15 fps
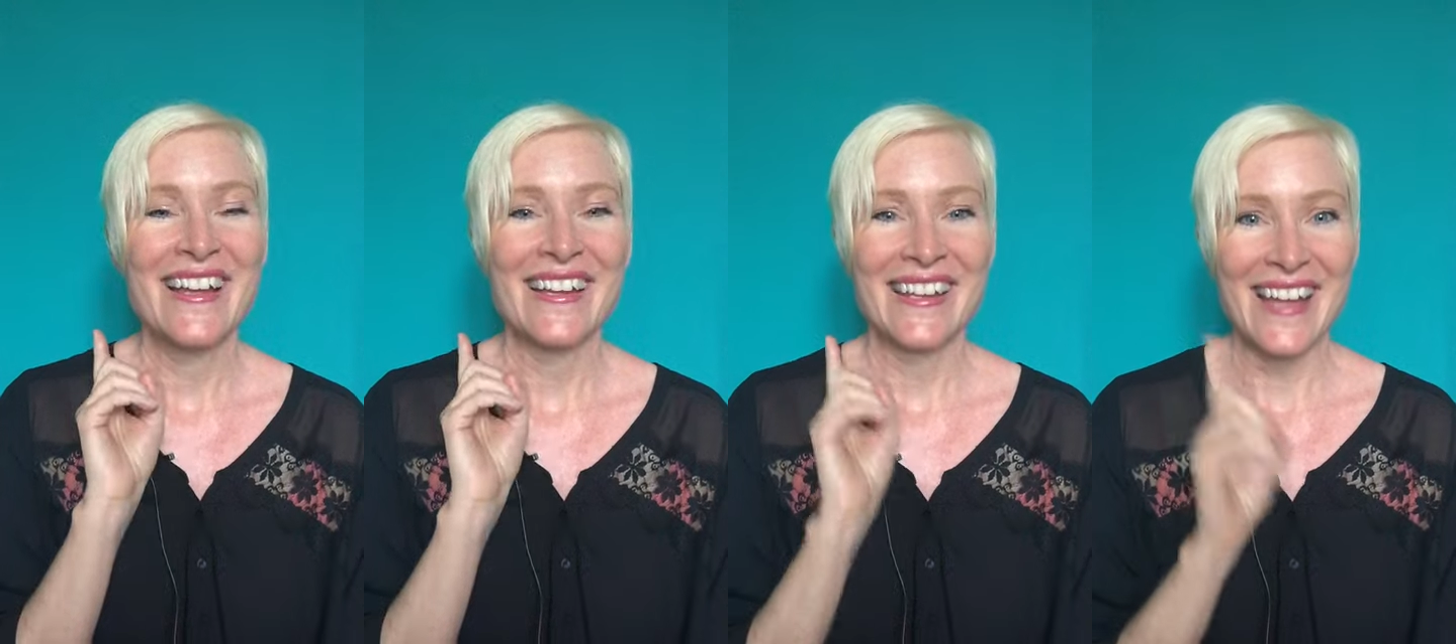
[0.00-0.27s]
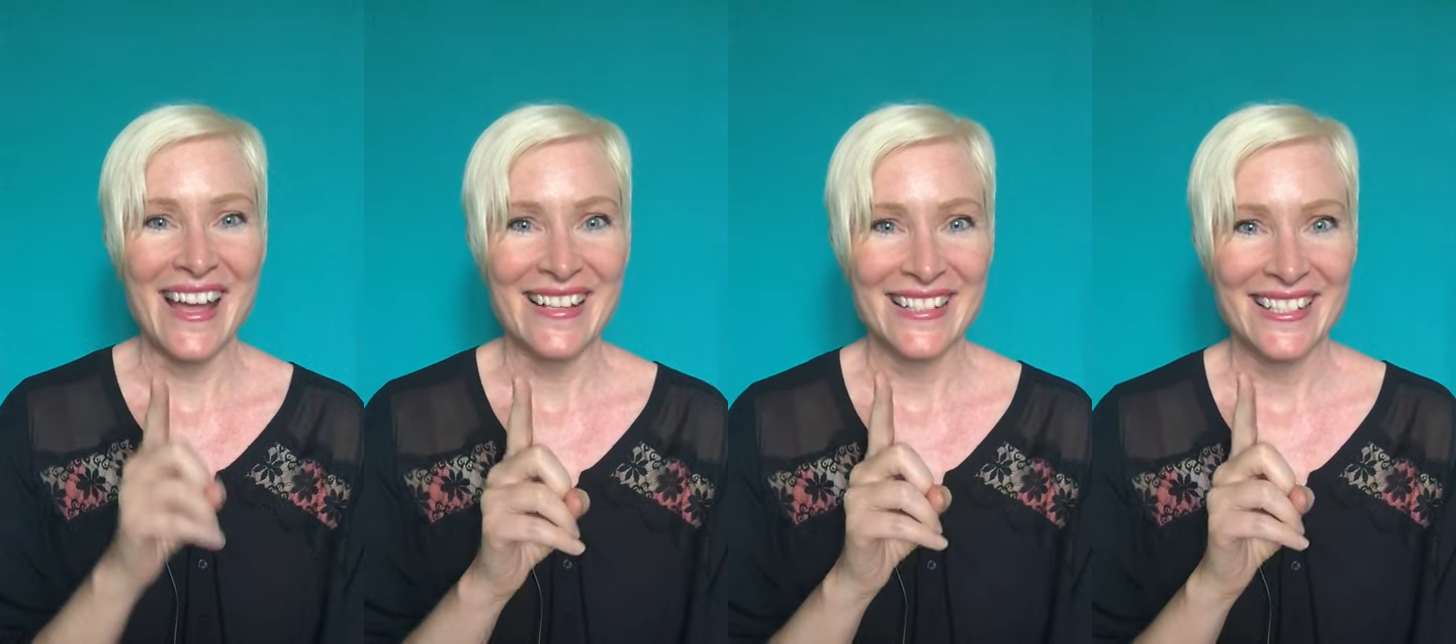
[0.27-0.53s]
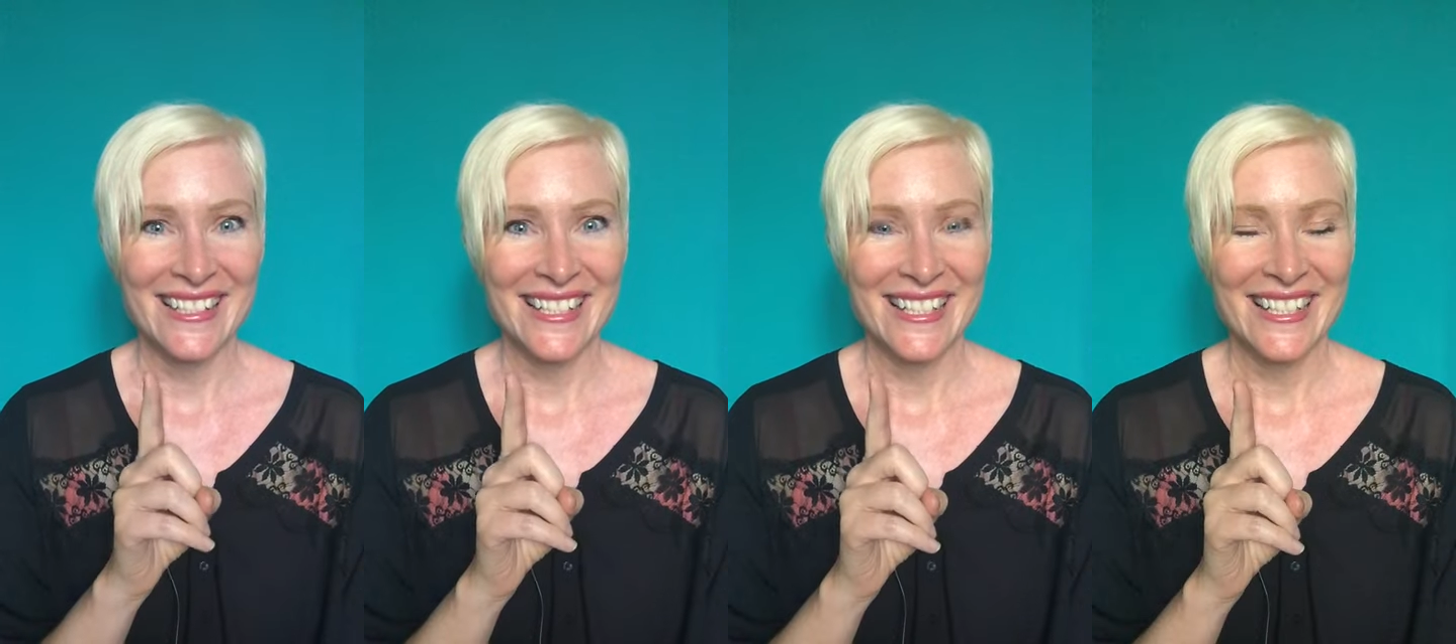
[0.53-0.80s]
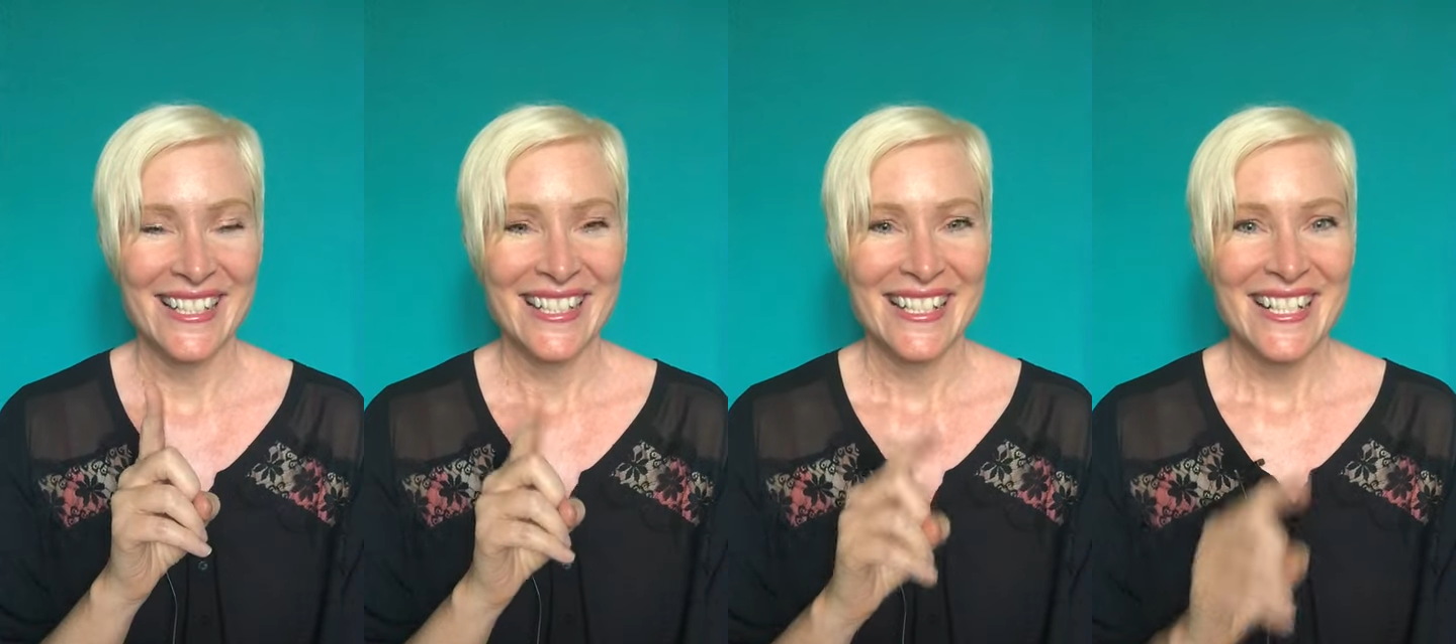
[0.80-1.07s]
guest.
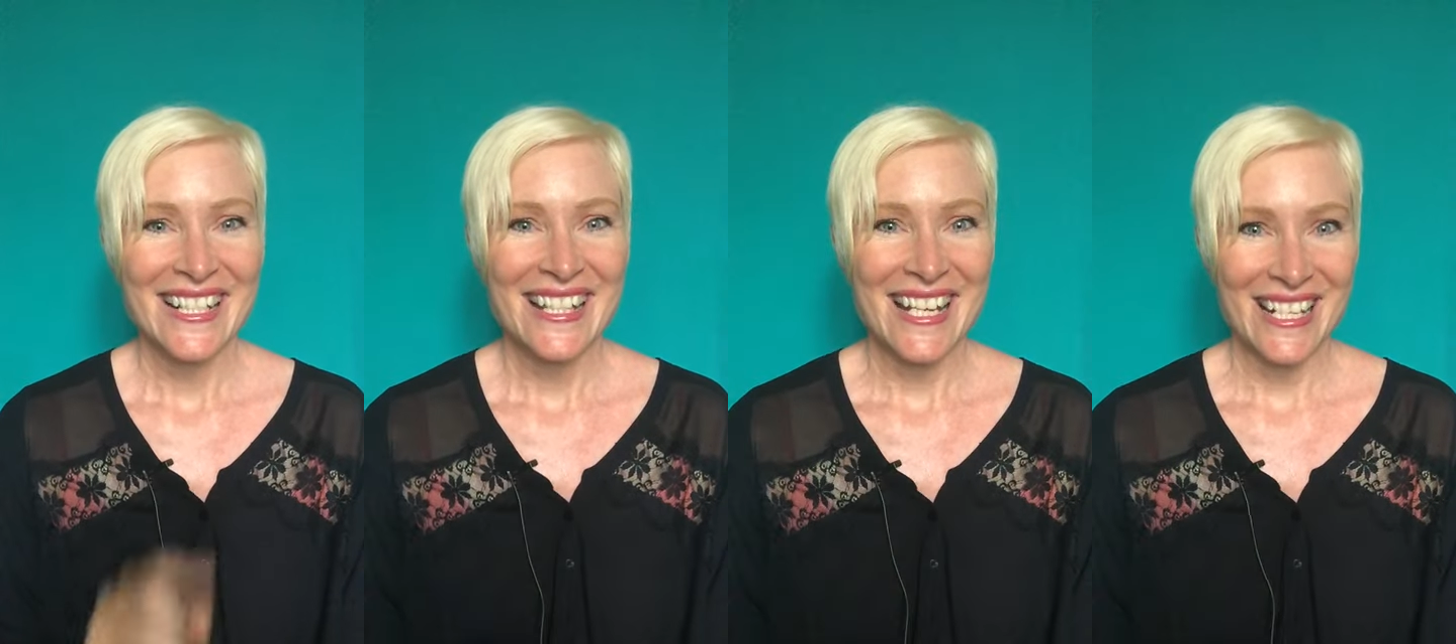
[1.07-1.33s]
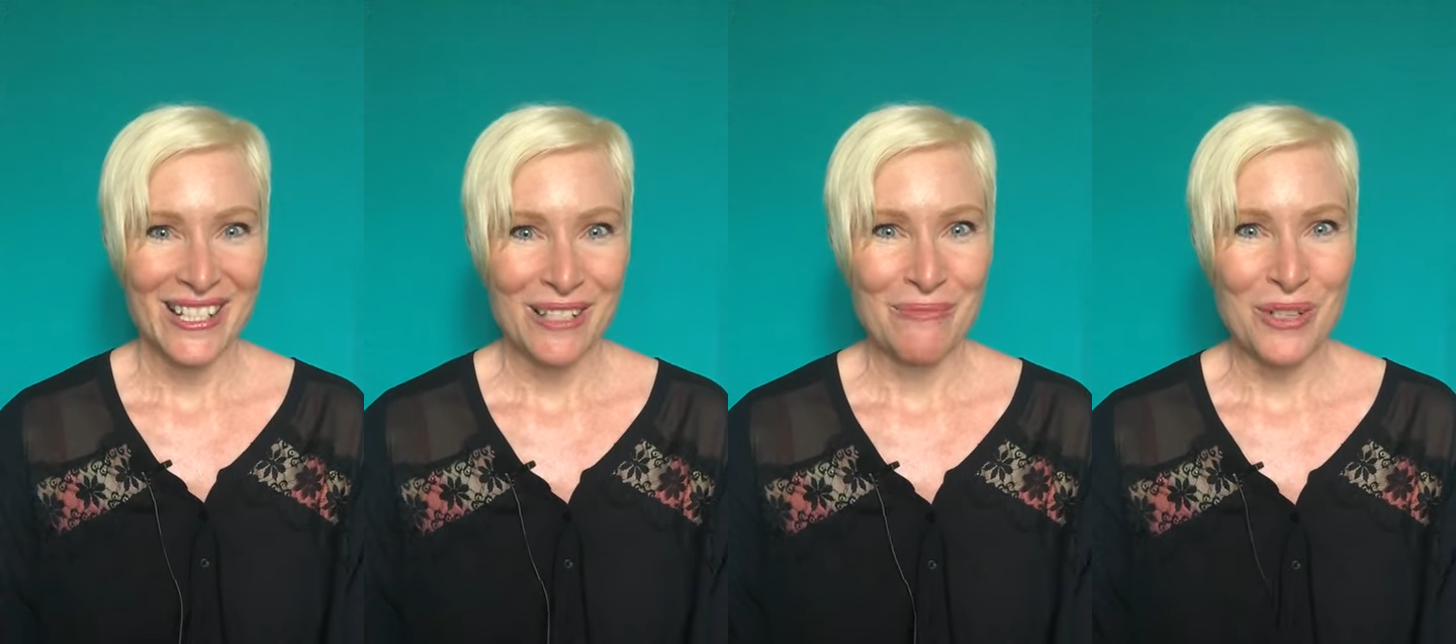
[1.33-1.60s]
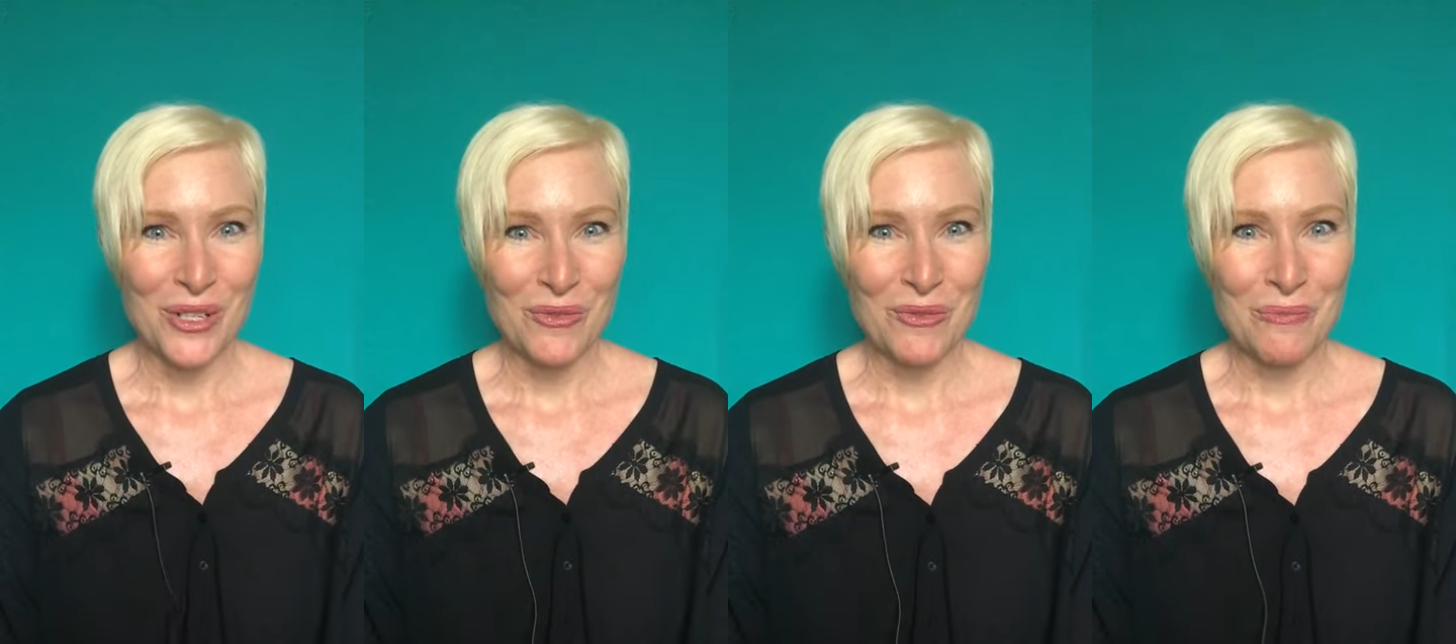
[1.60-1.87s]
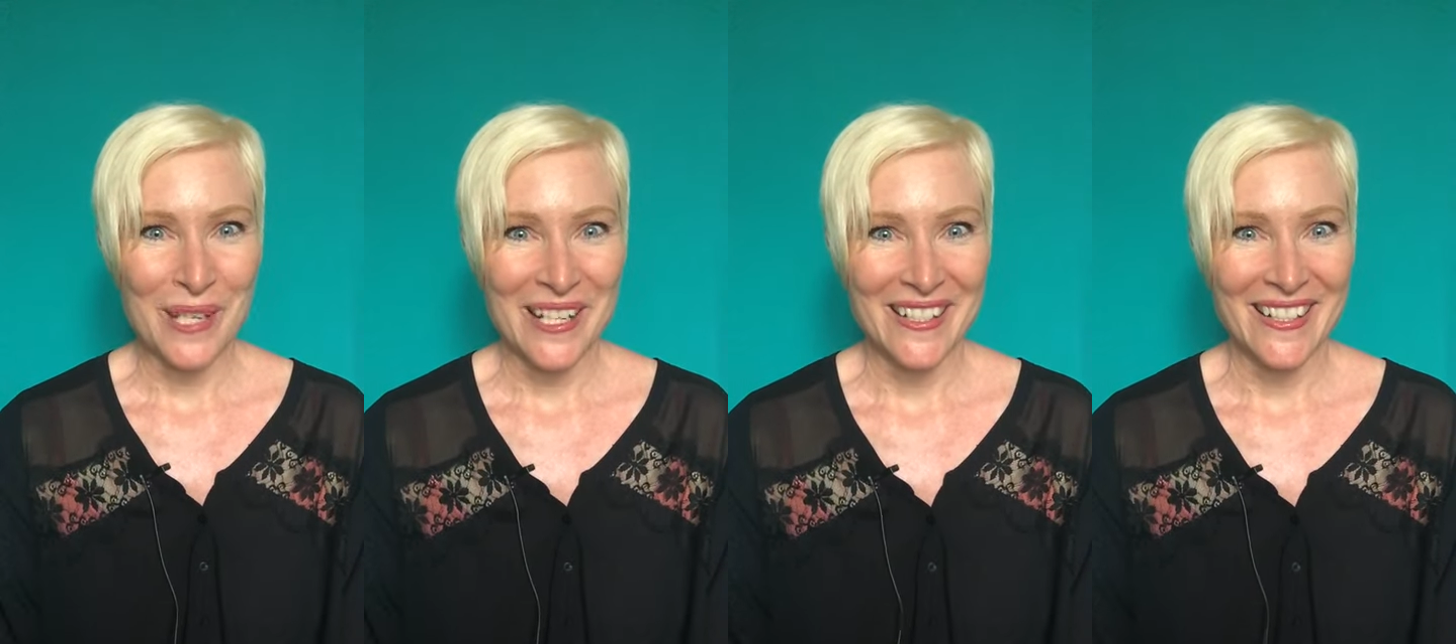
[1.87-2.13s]
Thanks so much for
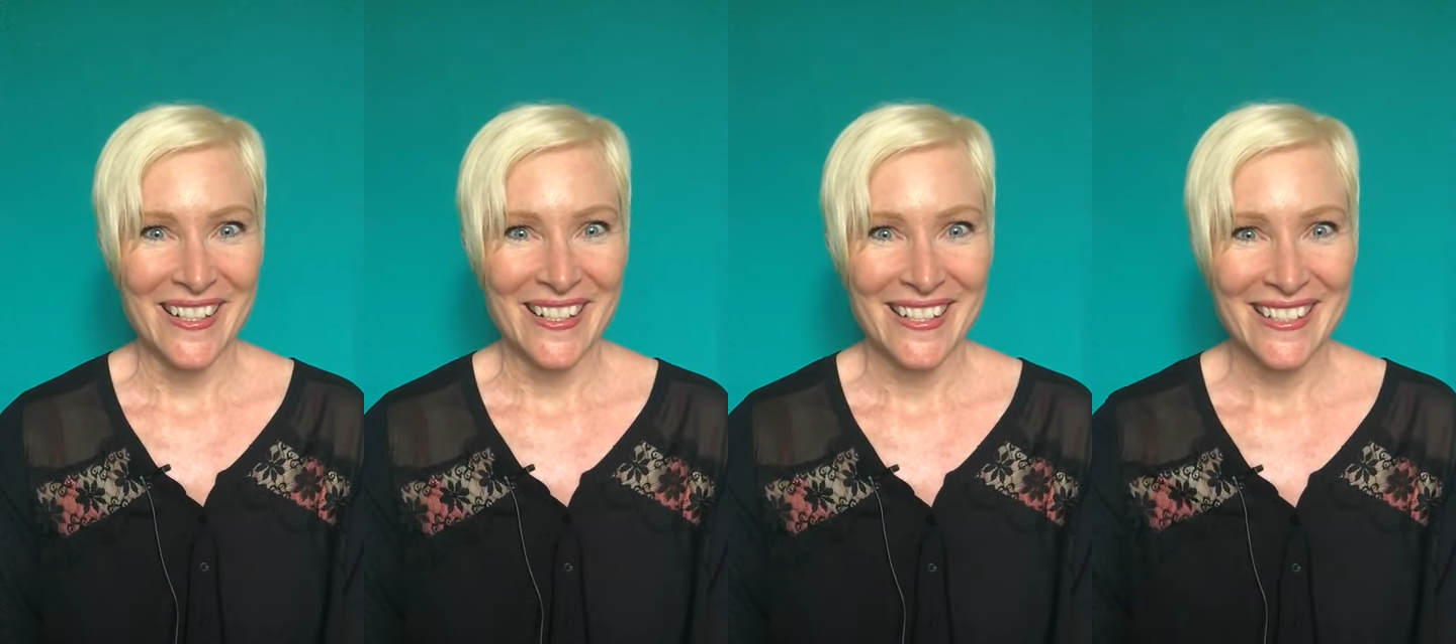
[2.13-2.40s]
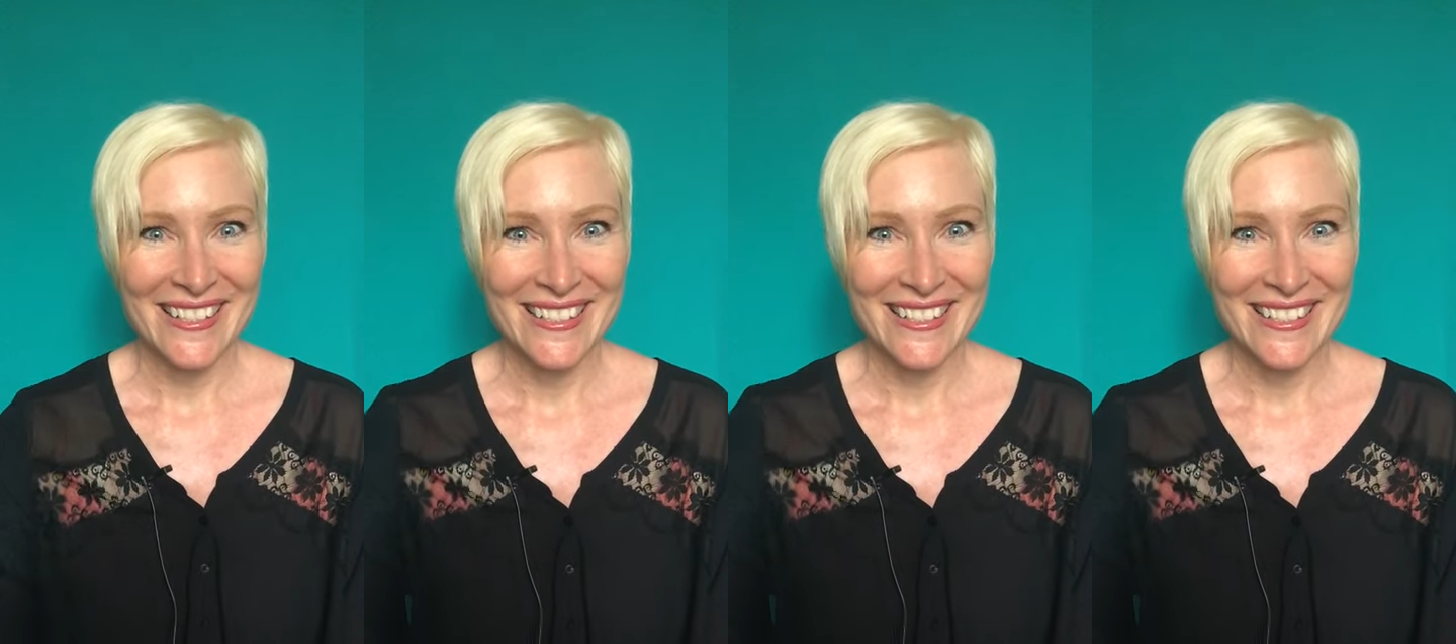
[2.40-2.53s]
being here.